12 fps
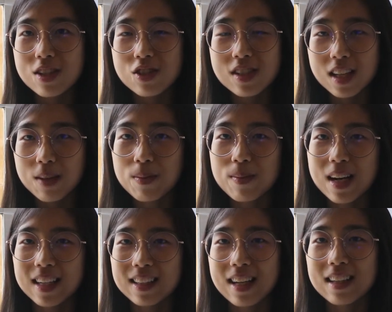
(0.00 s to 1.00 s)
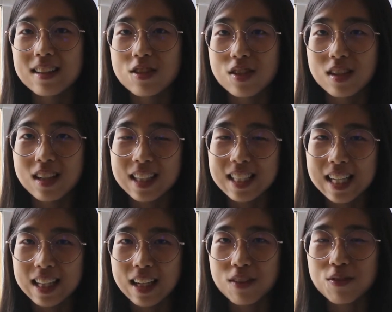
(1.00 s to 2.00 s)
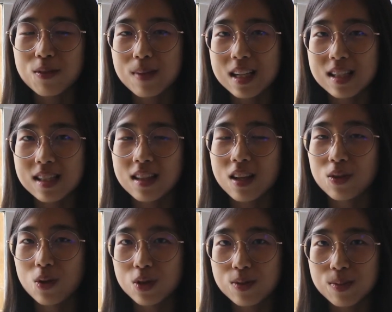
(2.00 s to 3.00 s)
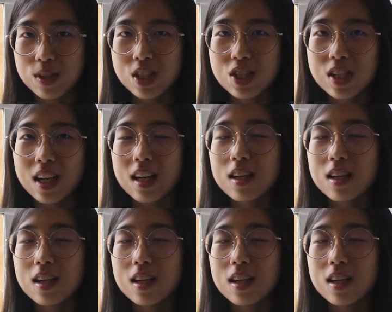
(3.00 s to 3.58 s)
Just keep in mind that there's an early deadline for medicine and Oxbridge.